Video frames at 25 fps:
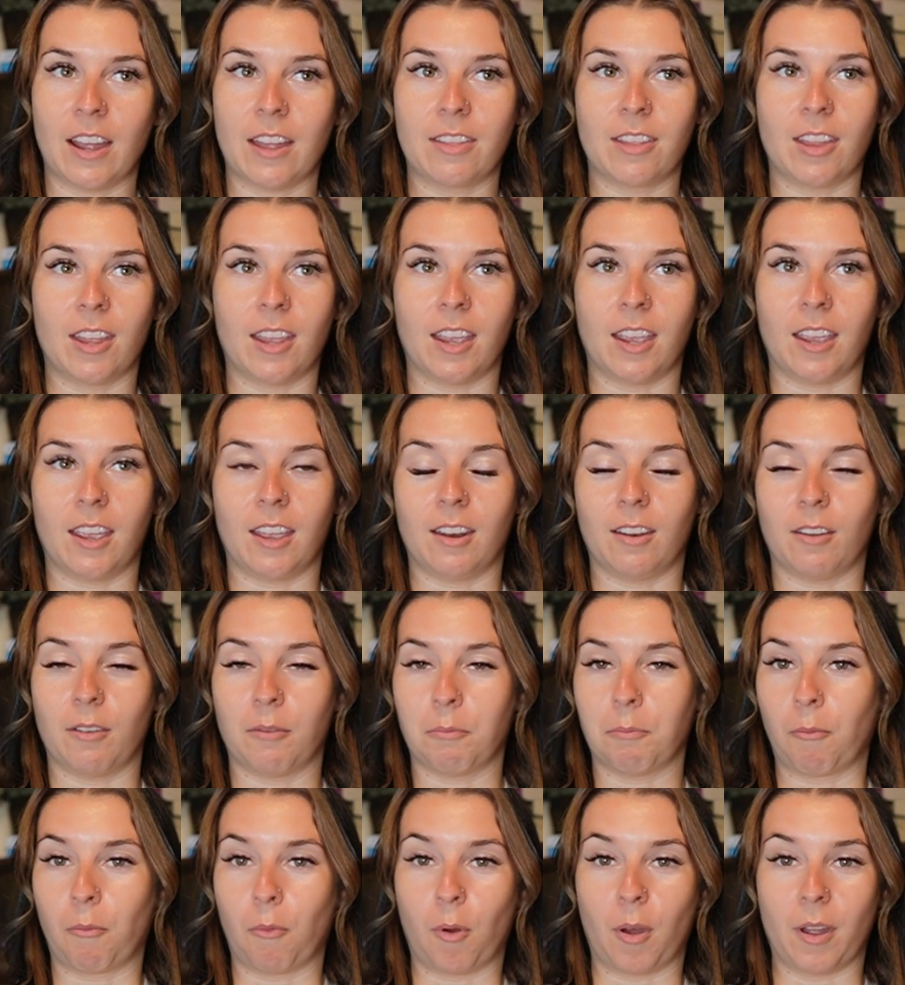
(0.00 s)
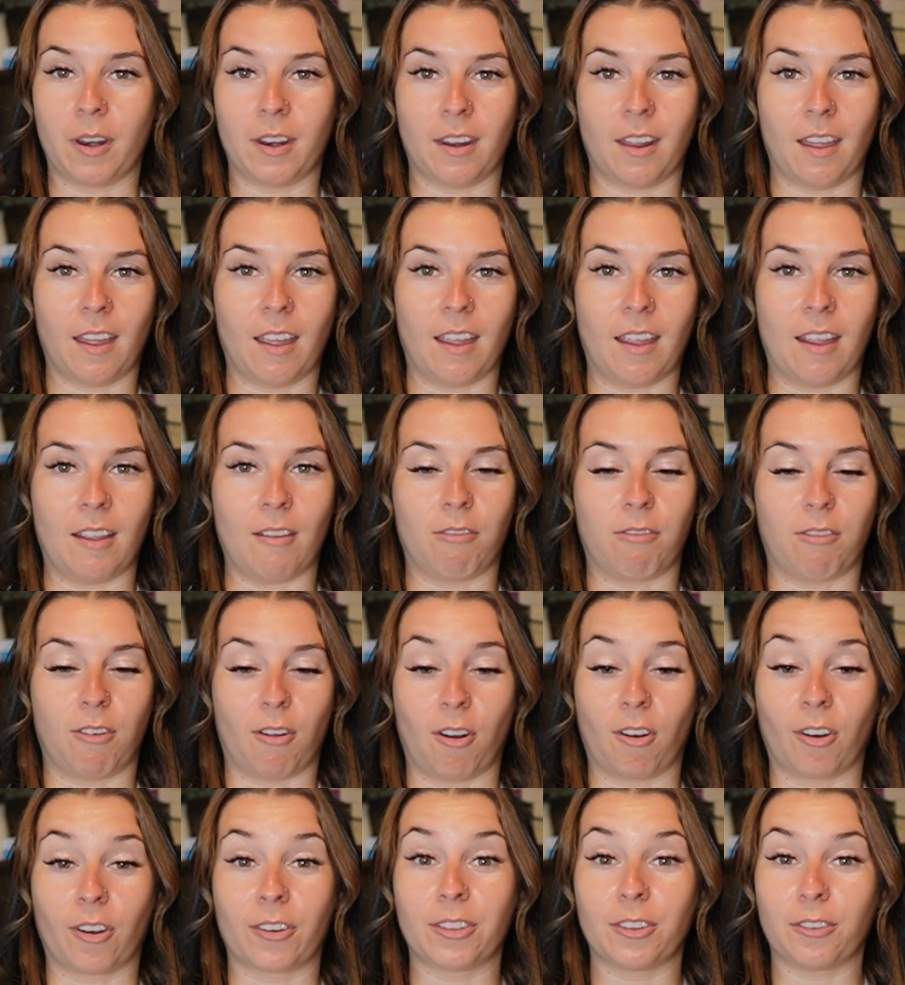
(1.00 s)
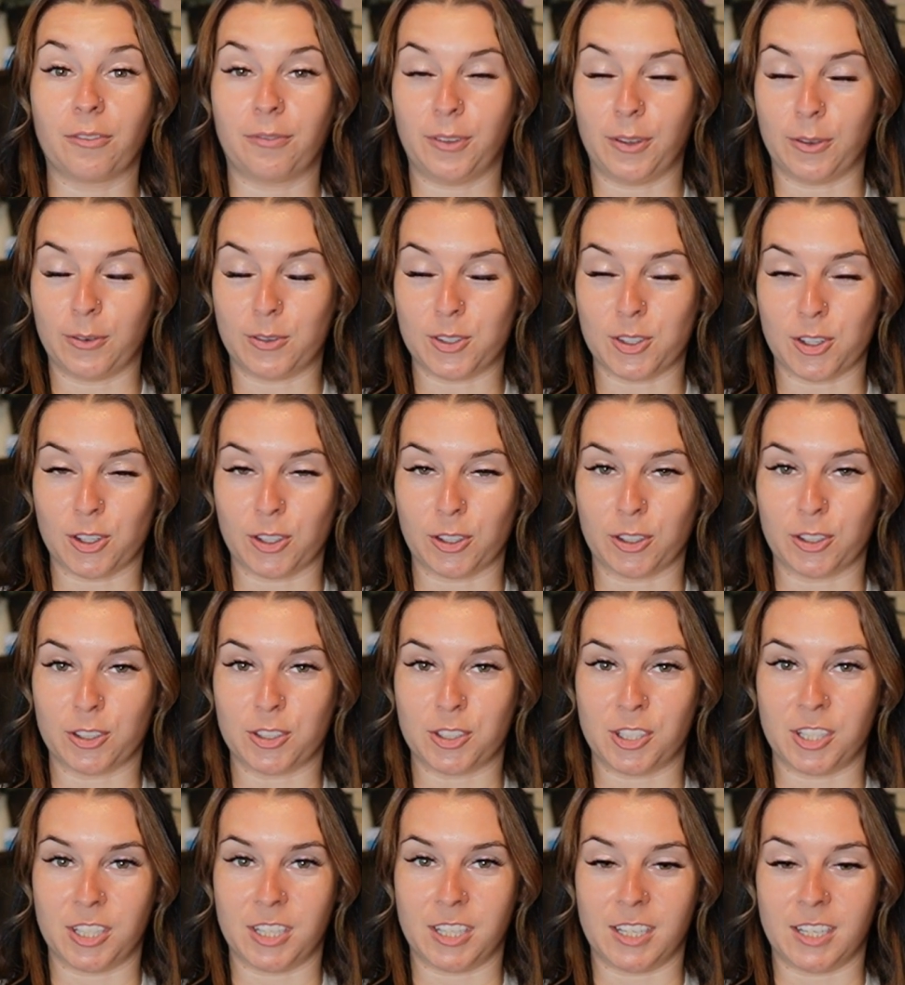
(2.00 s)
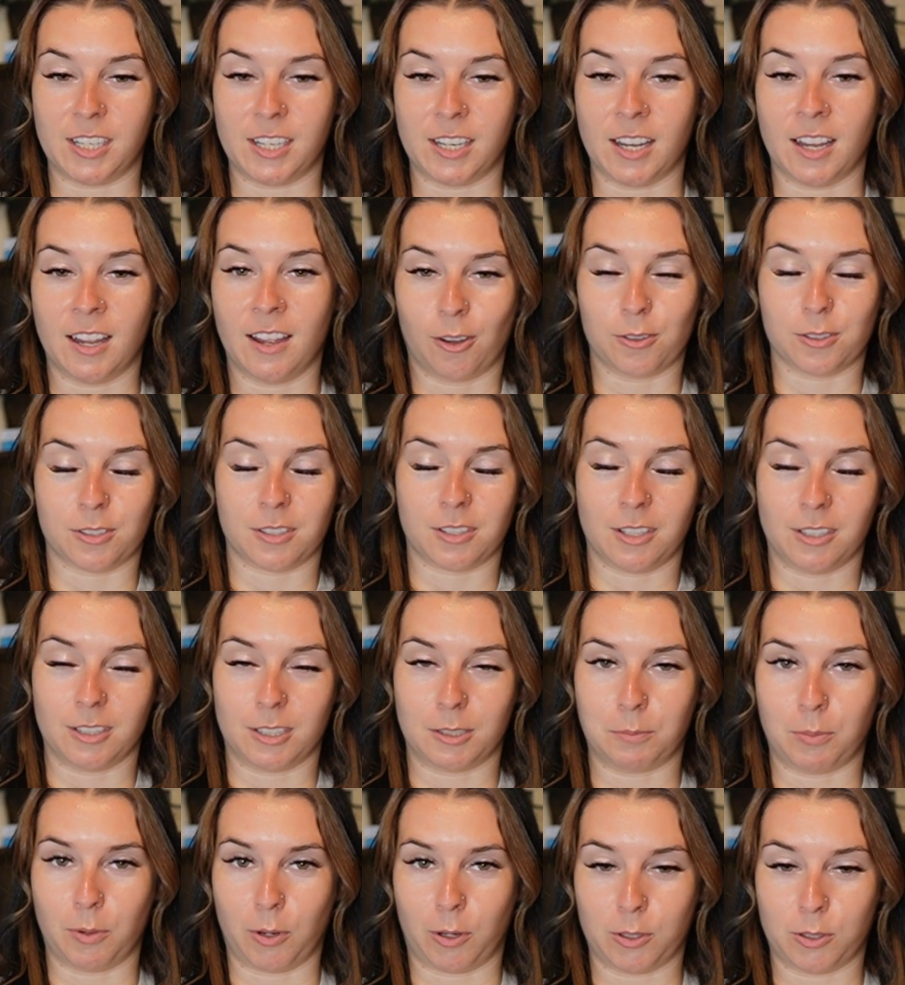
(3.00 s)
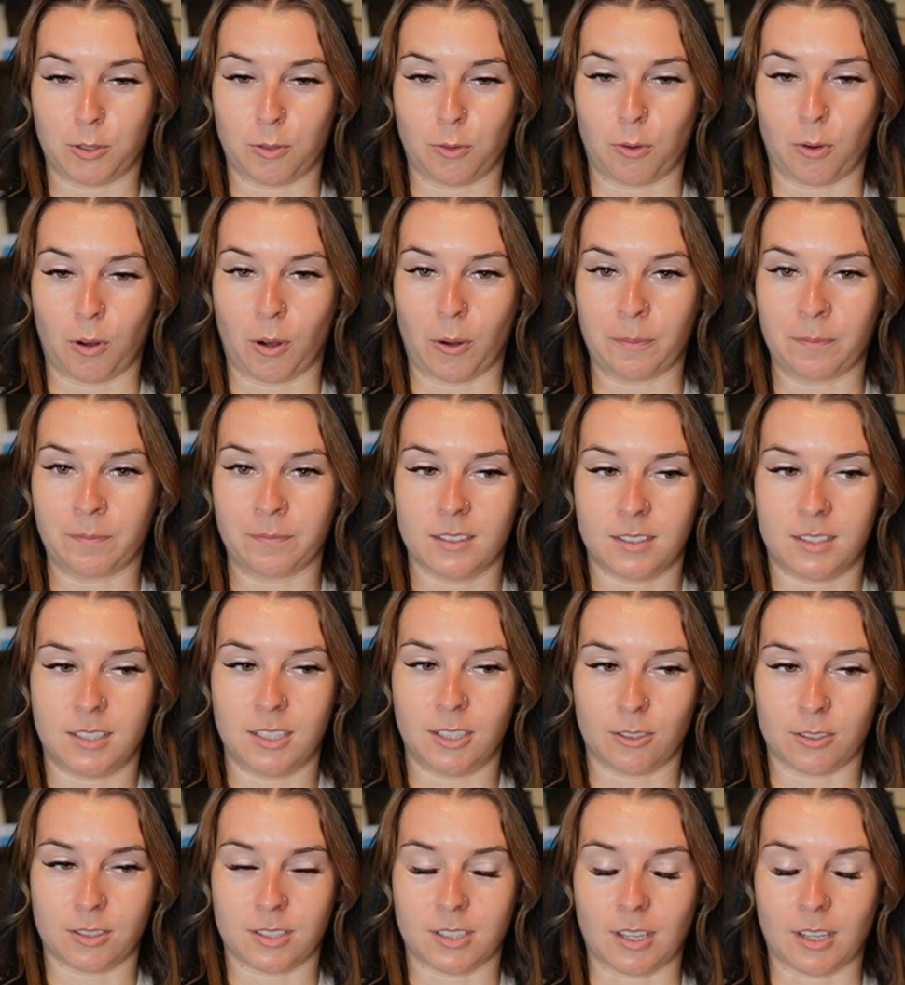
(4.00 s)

And then one day far in the future, she goes into this bookstore, steals